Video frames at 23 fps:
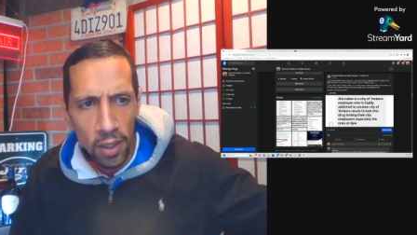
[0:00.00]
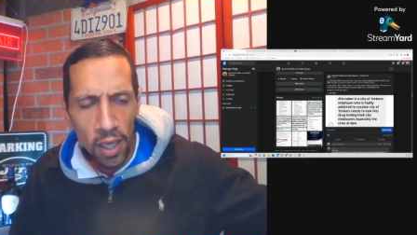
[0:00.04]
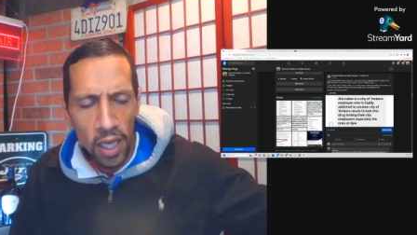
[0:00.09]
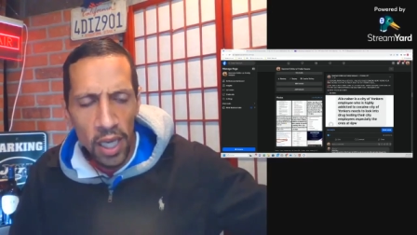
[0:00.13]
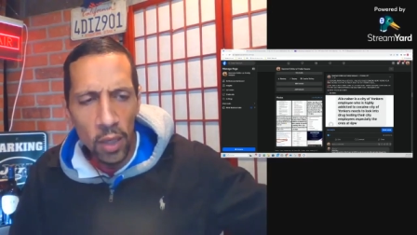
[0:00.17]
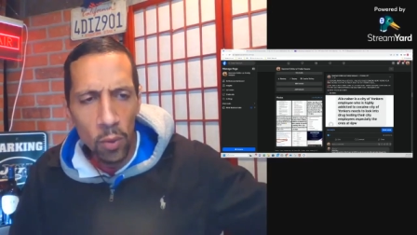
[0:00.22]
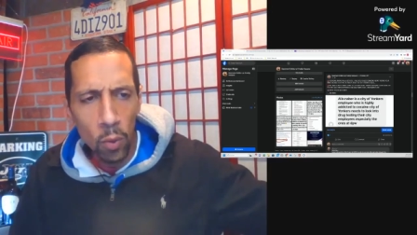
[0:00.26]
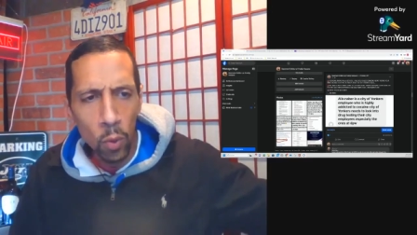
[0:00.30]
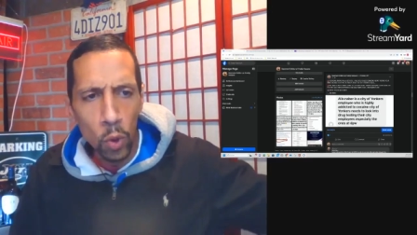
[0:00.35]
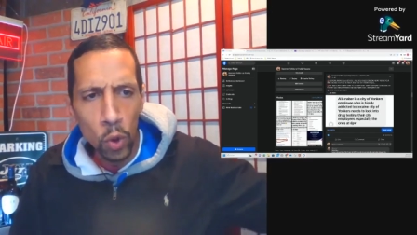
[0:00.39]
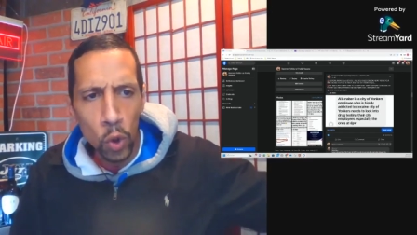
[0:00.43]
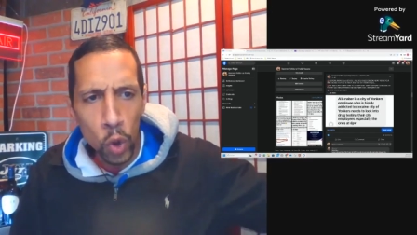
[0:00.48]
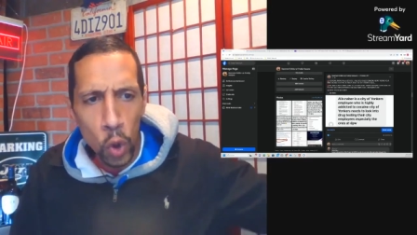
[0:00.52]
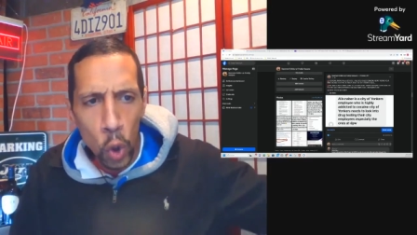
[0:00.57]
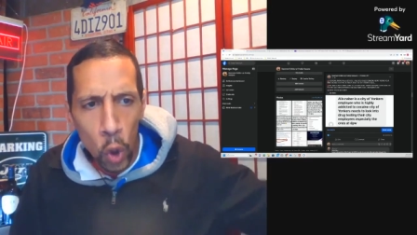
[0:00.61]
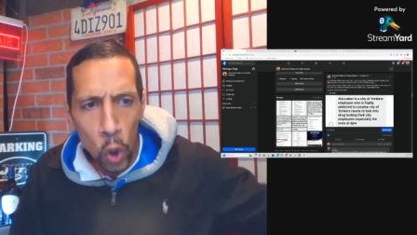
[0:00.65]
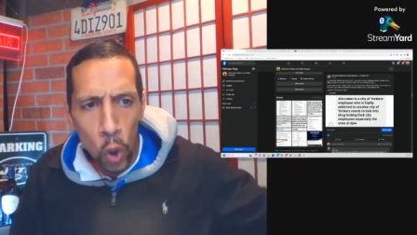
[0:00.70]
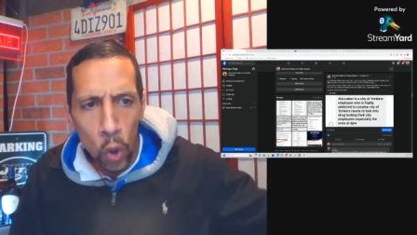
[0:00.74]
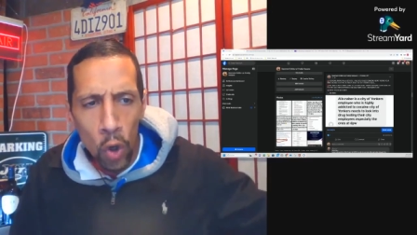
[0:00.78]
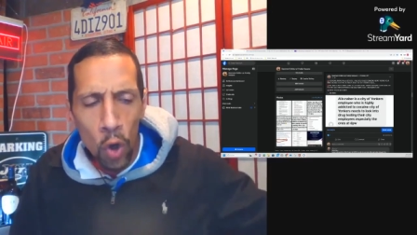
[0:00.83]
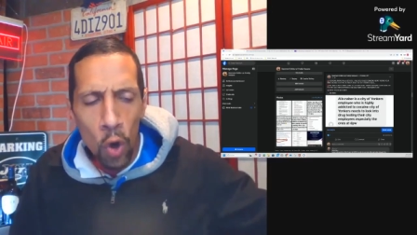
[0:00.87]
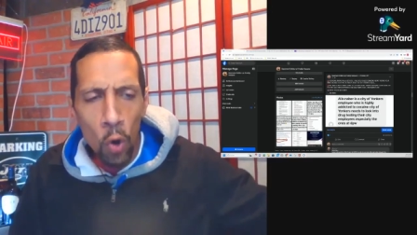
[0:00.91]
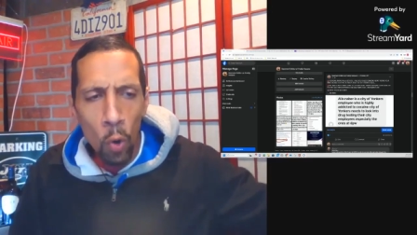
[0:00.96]
He will
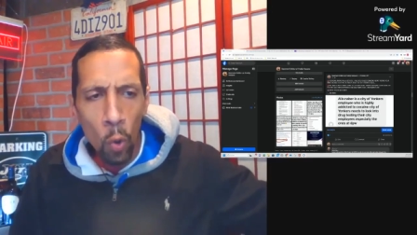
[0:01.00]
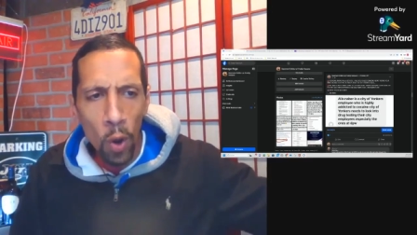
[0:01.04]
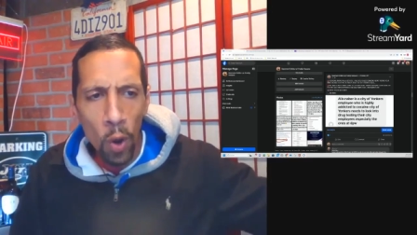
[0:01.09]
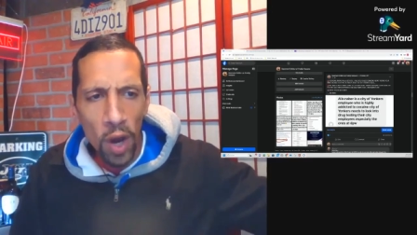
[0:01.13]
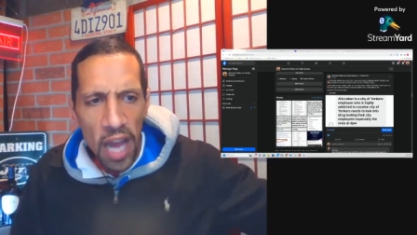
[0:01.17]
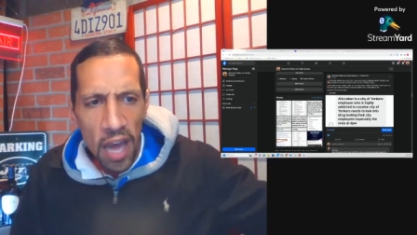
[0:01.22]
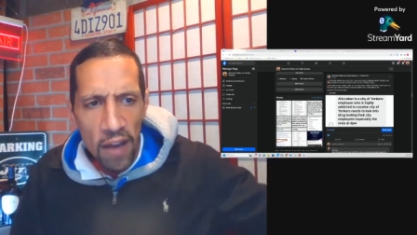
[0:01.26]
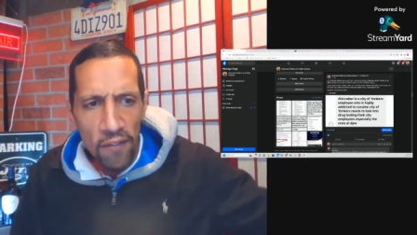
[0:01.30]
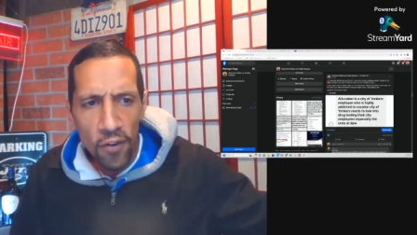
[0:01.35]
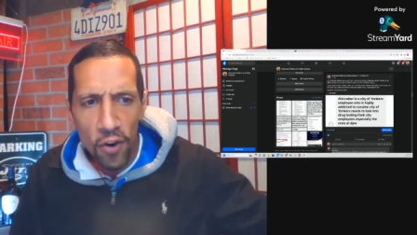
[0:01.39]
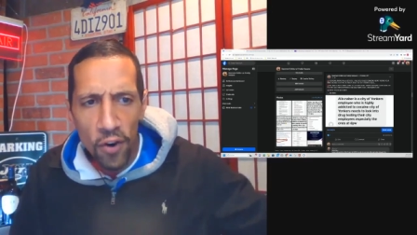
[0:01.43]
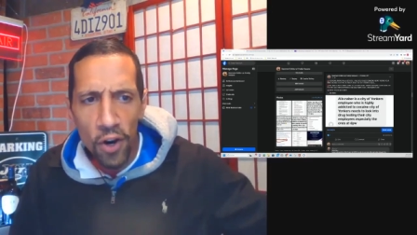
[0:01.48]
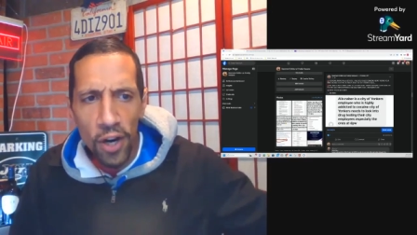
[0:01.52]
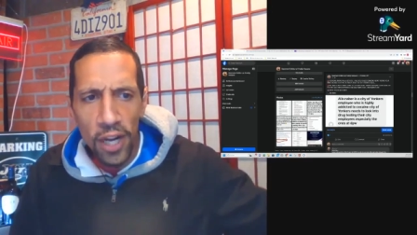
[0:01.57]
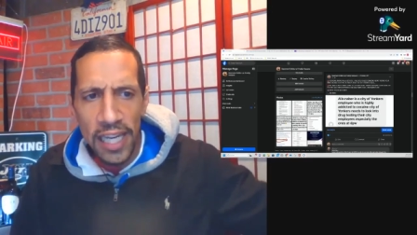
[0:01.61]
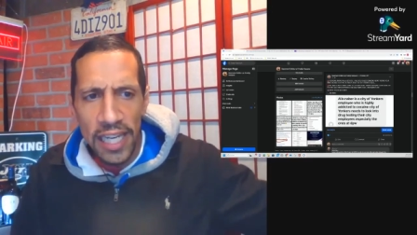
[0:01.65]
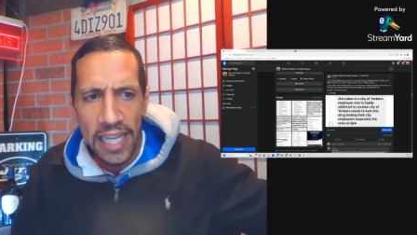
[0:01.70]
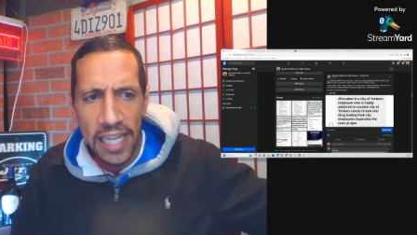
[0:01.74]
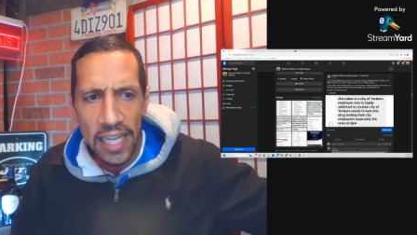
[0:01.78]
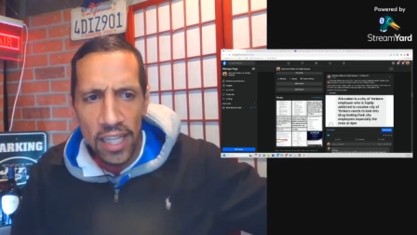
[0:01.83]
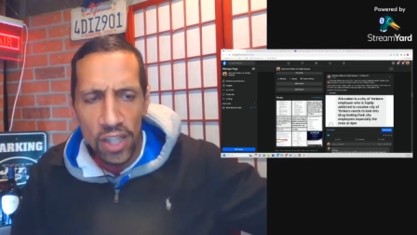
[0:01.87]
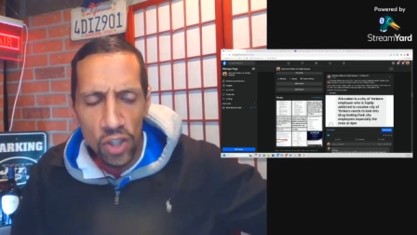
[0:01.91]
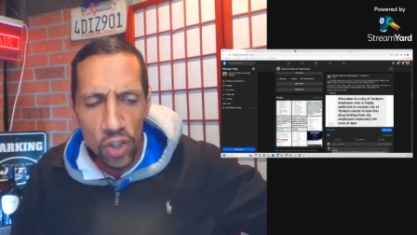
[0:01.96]
do whatever
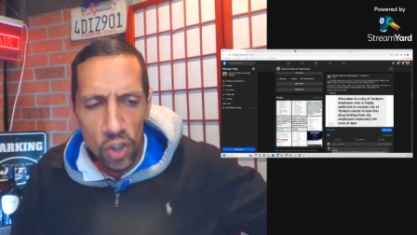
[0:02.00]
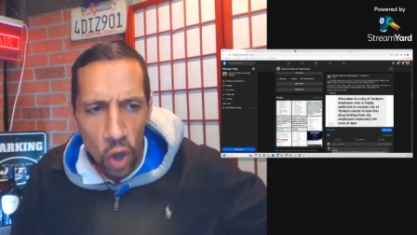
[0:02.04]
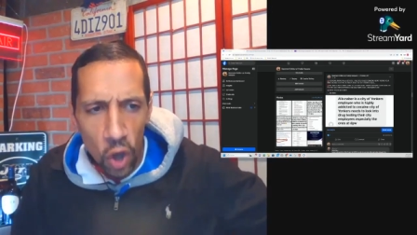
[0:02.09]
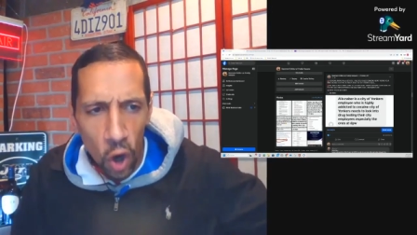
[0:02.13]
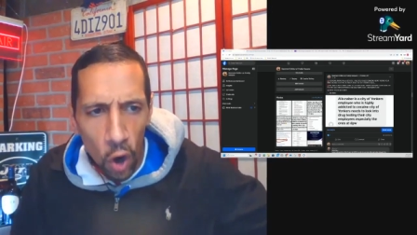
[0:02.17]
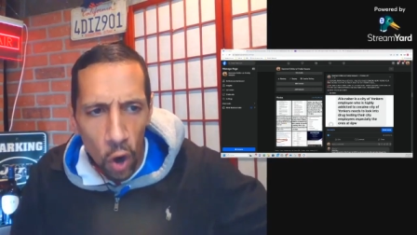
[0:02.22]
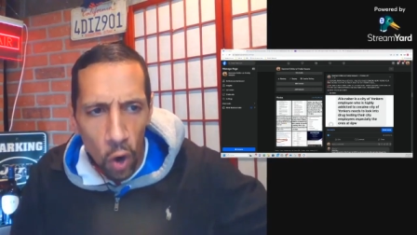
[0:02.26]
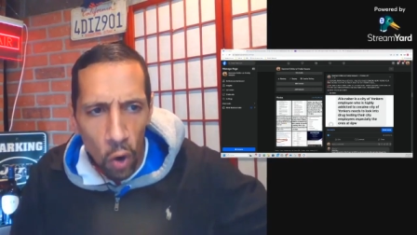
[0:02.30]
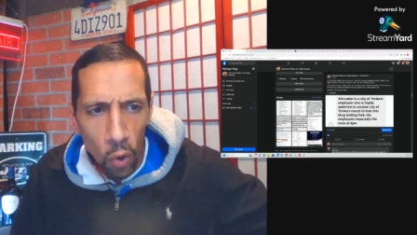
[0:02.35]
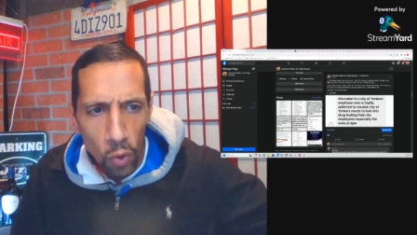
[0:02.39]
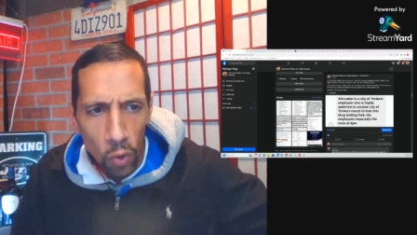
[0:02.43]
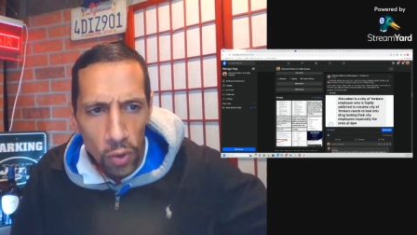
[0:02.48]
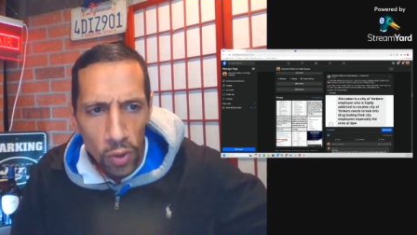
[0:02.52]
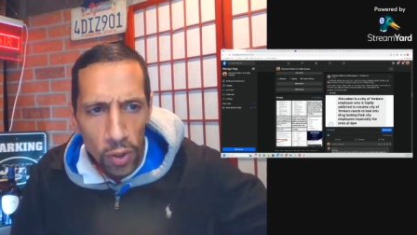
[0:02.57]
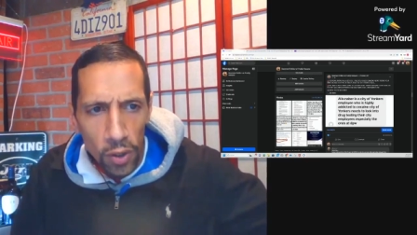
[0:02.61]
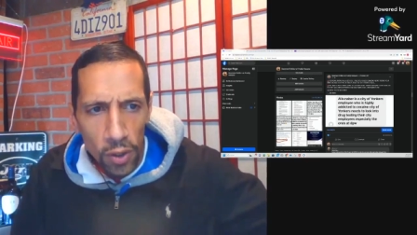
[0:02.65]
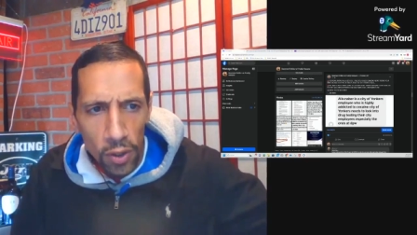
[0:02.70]
he is told.